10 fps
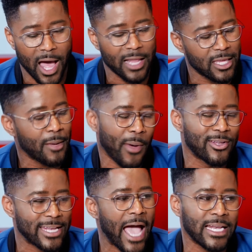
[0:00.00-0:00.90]
I think
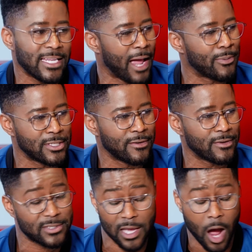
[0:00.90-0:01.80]
about 99%
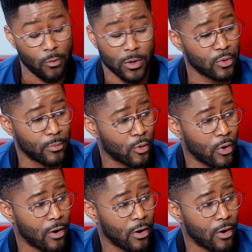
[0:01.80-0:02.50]
of us say, I'll run through a brick